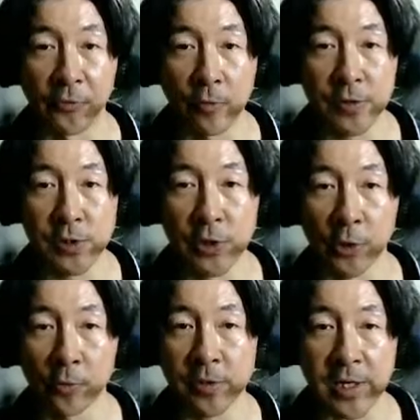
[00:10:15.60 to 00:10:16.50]
versus
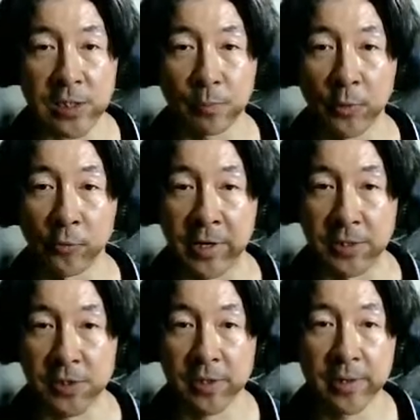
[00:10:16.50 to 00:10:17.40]
current
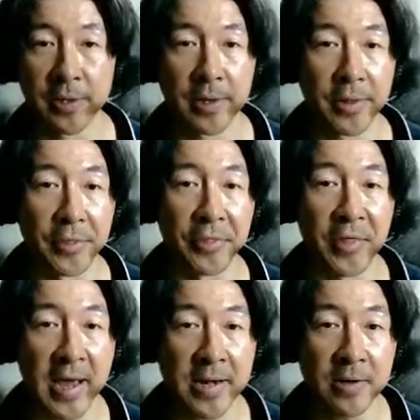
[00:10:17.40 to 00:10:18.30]
experience.
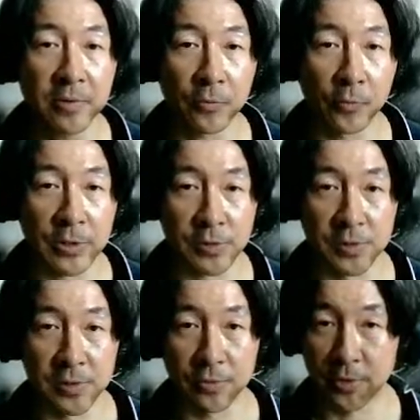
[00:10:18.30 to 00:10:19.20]
Then,
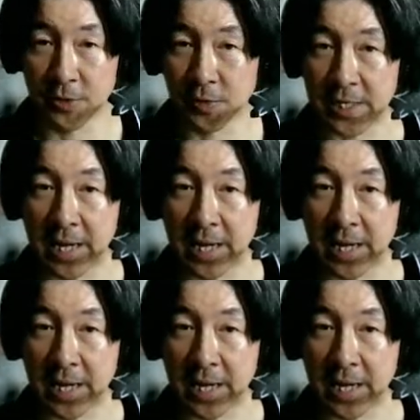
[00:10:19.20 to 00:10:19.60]
which is the